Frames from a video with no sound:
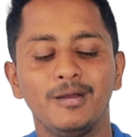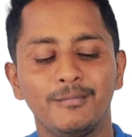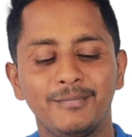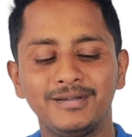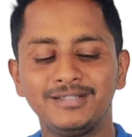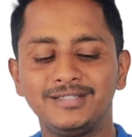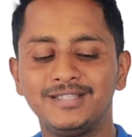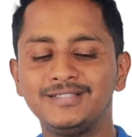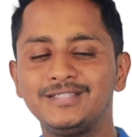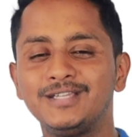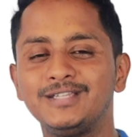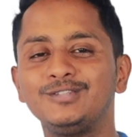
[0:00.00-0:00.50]

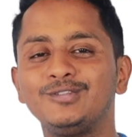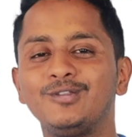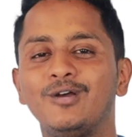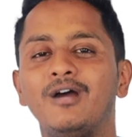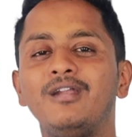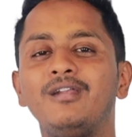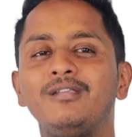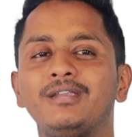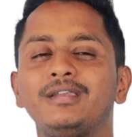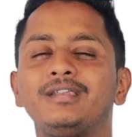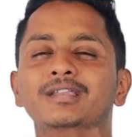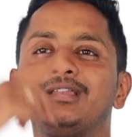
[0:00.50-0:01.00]
but this is
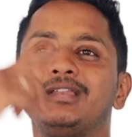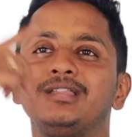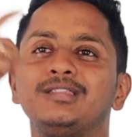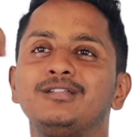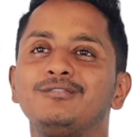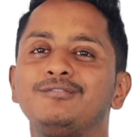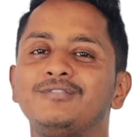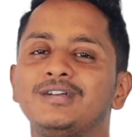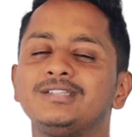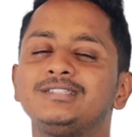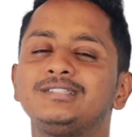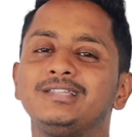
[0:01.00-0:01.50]
not written in the
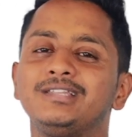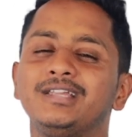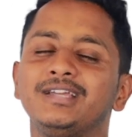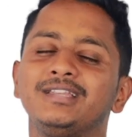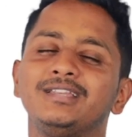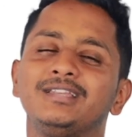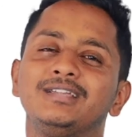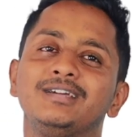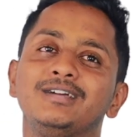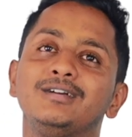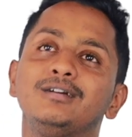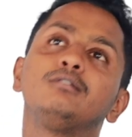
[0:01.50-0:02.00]
first line,
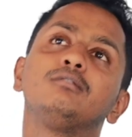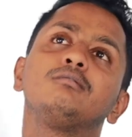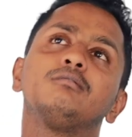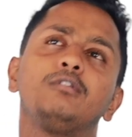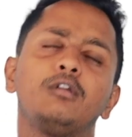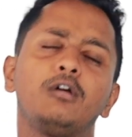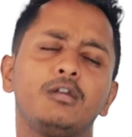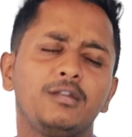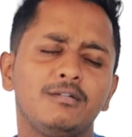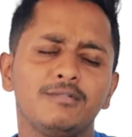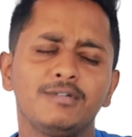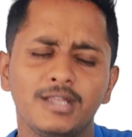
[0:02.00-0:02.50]

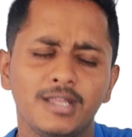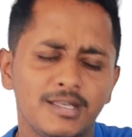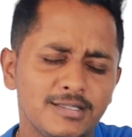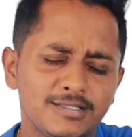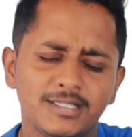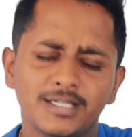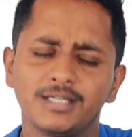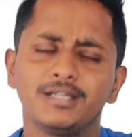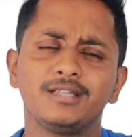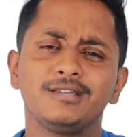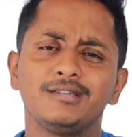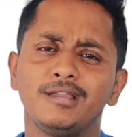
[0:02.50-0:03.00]
not even in
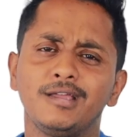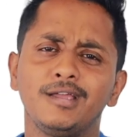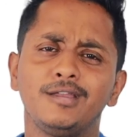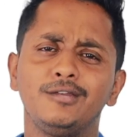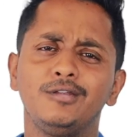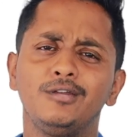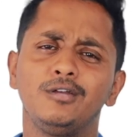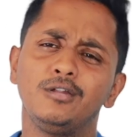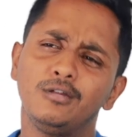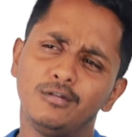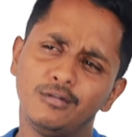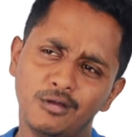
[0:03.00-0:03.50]
second line,
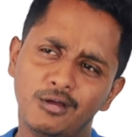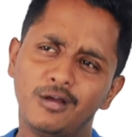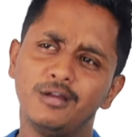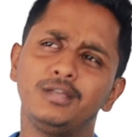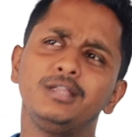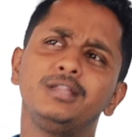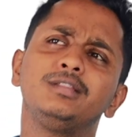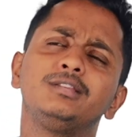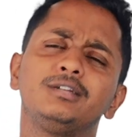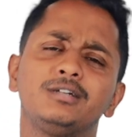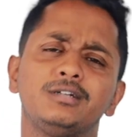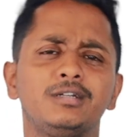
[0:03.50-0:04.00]
not
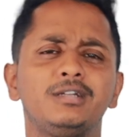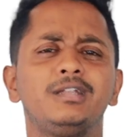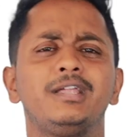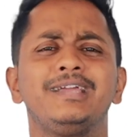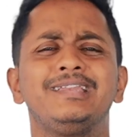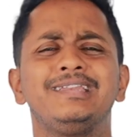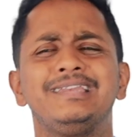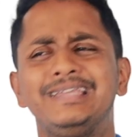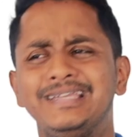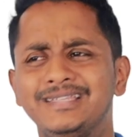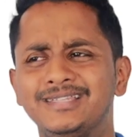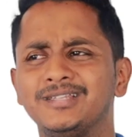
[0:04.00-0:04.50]
in third
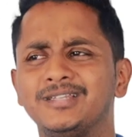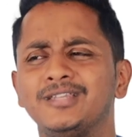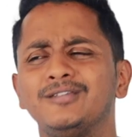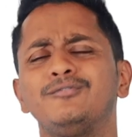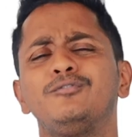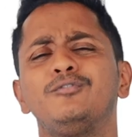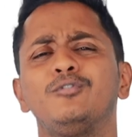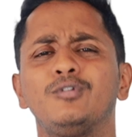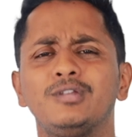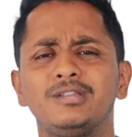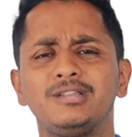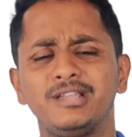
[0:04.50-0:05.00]
line, neither in
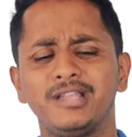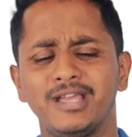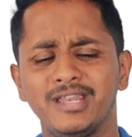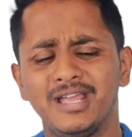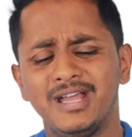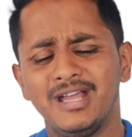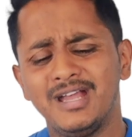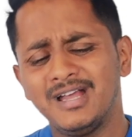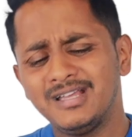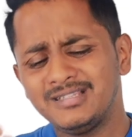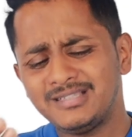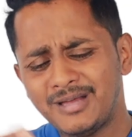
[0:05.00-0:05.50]
fourth line.
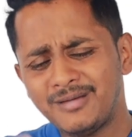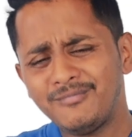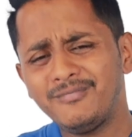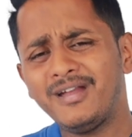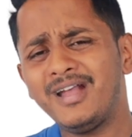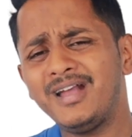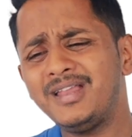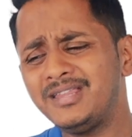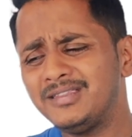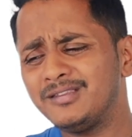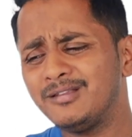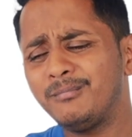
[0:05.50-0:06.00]

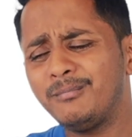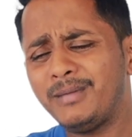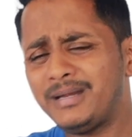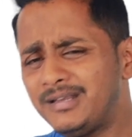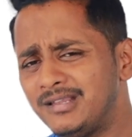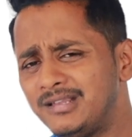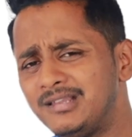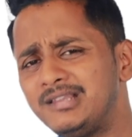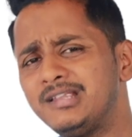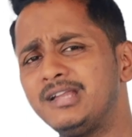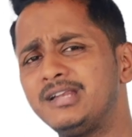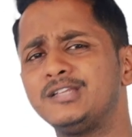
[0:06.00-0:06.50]
Somewhere in the
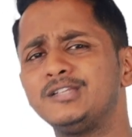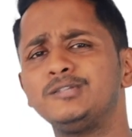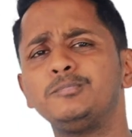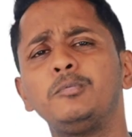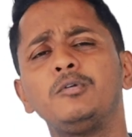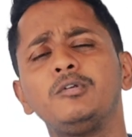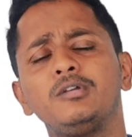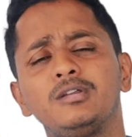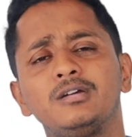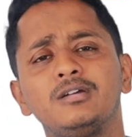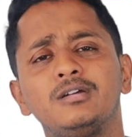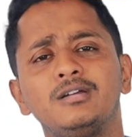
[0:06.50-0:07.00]
middle that is
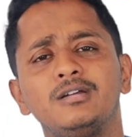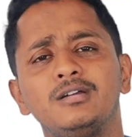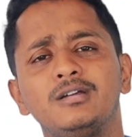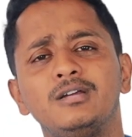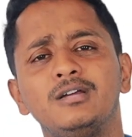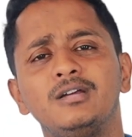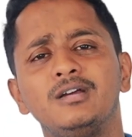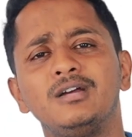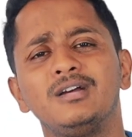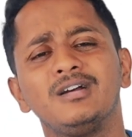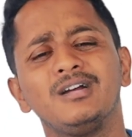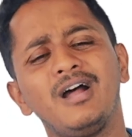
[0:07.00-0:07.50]
put.
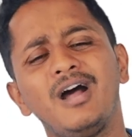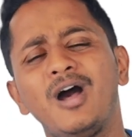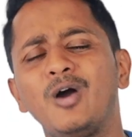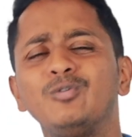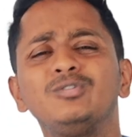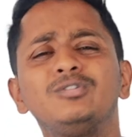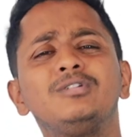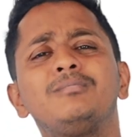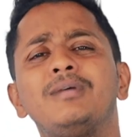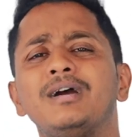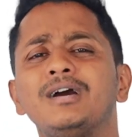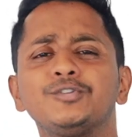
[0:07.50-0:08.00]
How
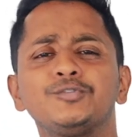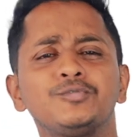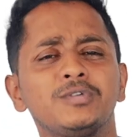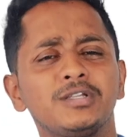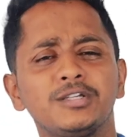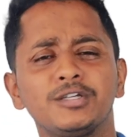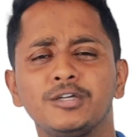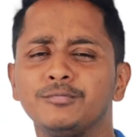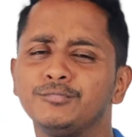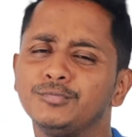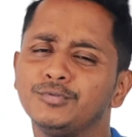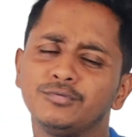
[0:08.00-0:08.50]
the marks will
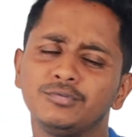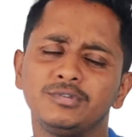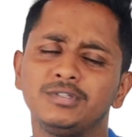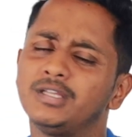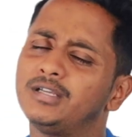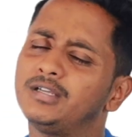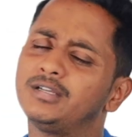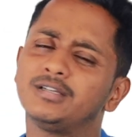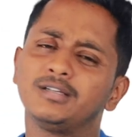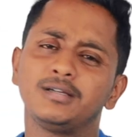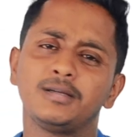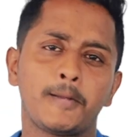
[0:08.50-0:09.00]
come, you
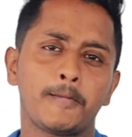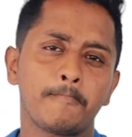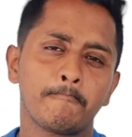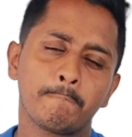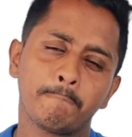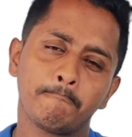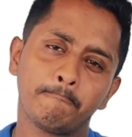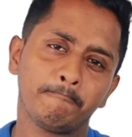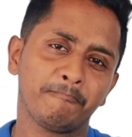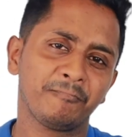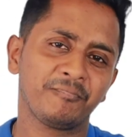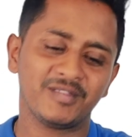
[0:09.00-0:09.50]
think?
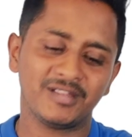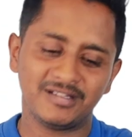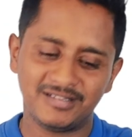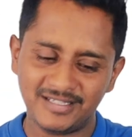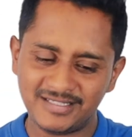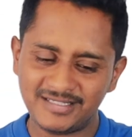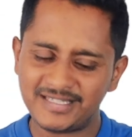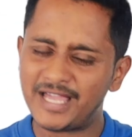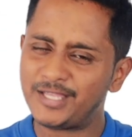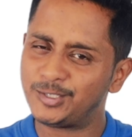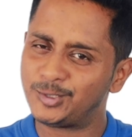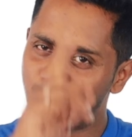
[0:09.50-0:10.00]

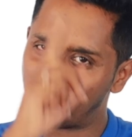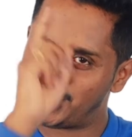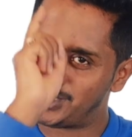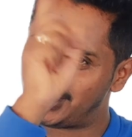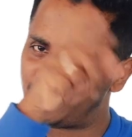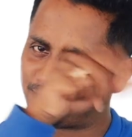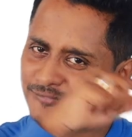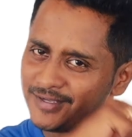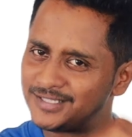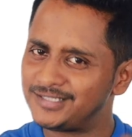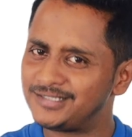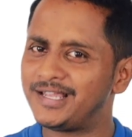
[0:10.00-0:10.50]
This has to be in the
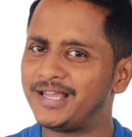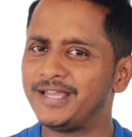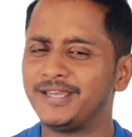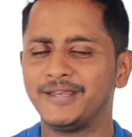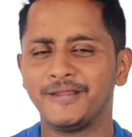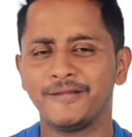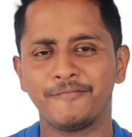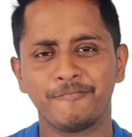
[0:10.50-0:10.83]
first line.